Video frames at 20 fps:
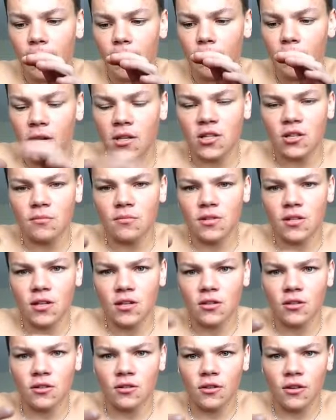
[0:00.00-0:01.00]
my gym
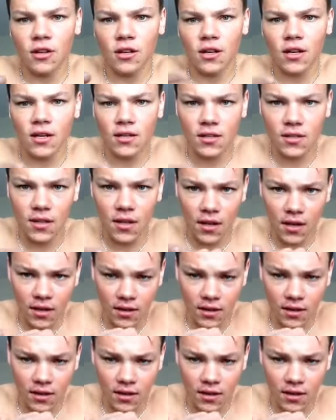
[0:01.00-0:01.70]
sessions are the next day.